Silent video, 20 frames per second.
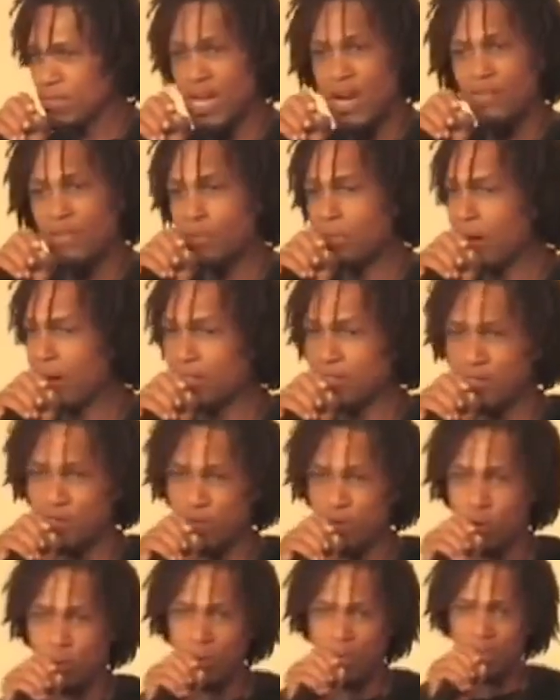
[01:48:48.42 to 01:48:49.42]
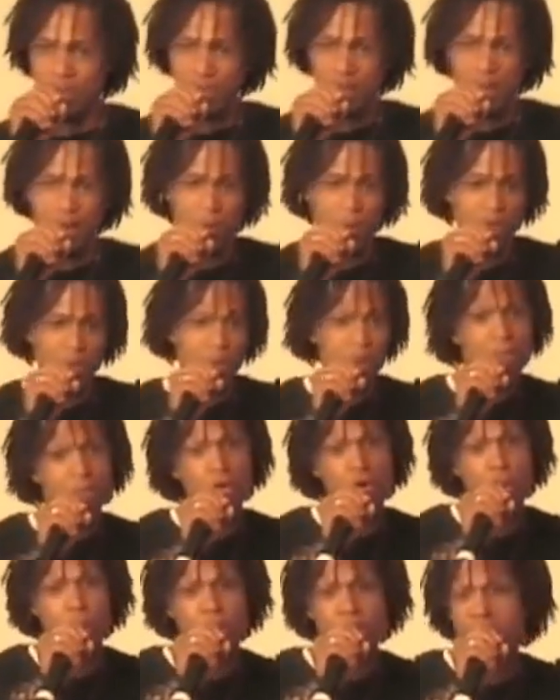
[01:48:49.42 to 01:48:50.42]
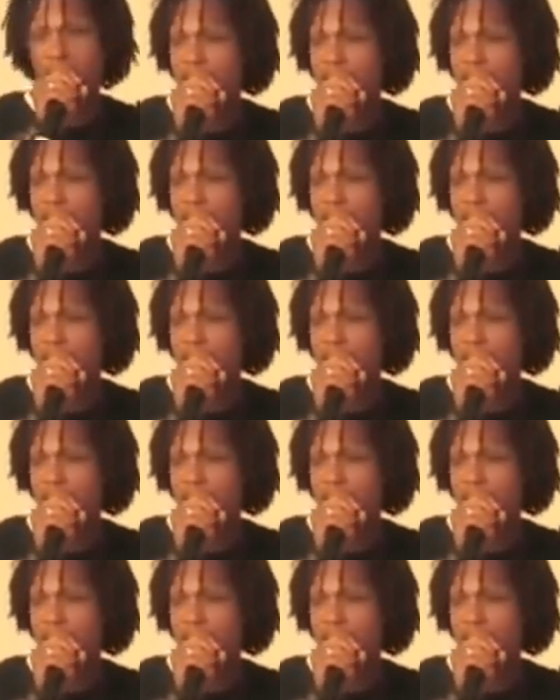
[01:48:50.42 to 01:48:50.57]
Everybody should know about that. How many people know about